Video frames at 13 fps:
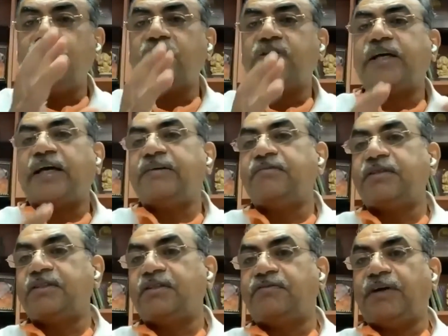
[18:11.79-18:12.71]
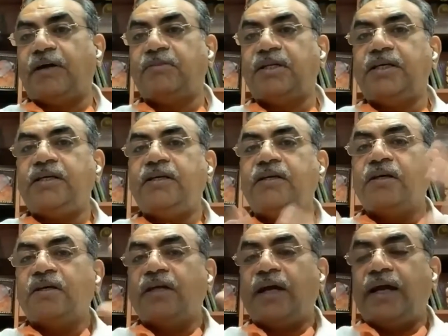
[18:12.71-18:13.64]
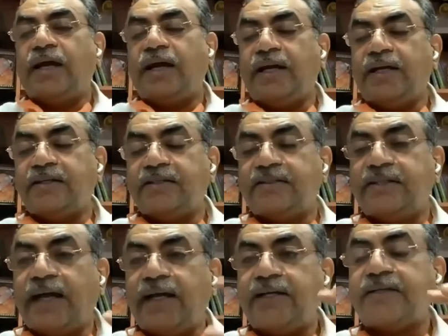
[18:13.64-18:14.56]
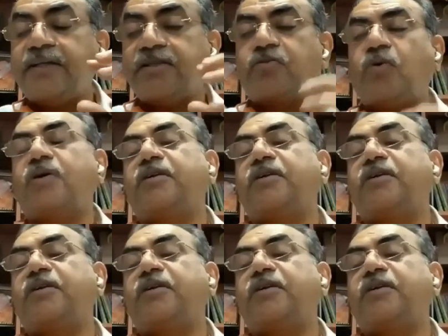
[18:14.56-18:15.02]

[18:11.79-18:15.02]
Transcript: cool time with the family, and that is